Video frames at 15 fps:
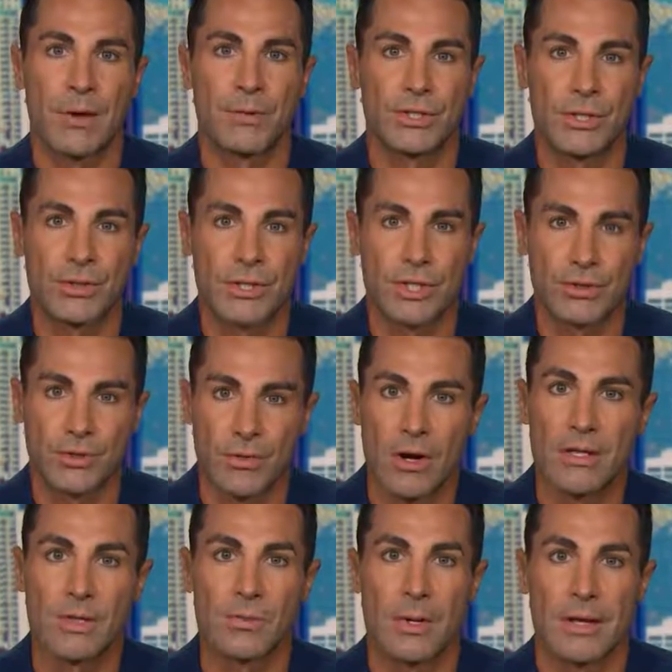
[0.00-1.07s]
I was using
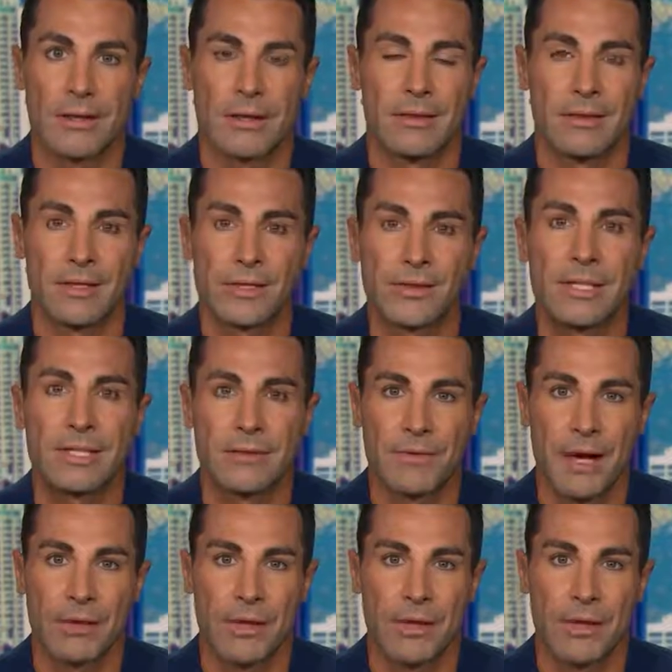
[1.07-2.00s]
drugs with in the streets of